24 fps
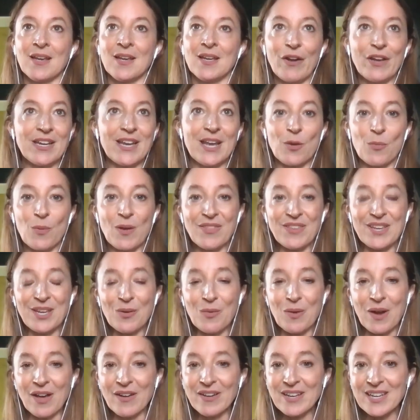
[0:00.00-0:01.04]
you find
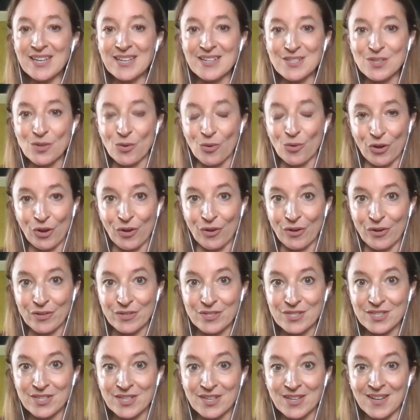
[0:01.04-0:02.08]
out whether you like it or
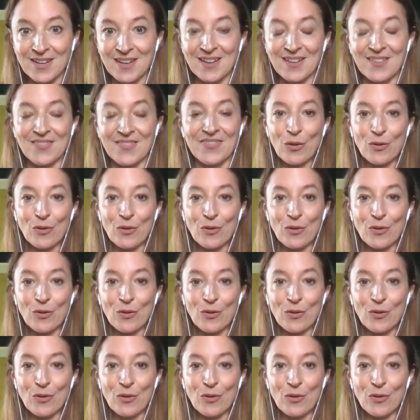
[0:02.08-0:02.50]
not.